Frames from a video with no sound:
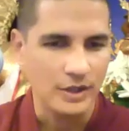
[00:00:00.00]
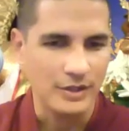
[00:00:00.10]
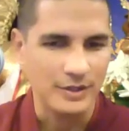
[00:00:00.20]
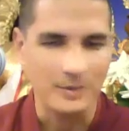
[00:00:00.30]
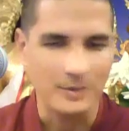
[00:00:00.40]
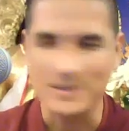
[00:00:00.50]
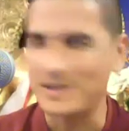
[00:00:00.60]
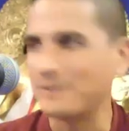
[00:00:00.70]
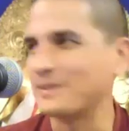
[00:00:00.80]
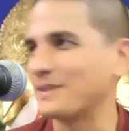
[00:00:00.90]
he wasn't
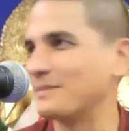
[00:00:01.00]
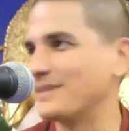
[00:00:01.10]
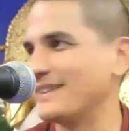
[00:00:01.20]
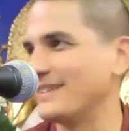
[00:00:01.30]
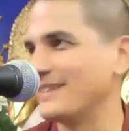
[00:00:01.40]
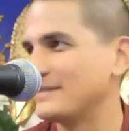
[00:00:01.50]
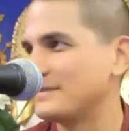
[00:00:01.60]
able to complete,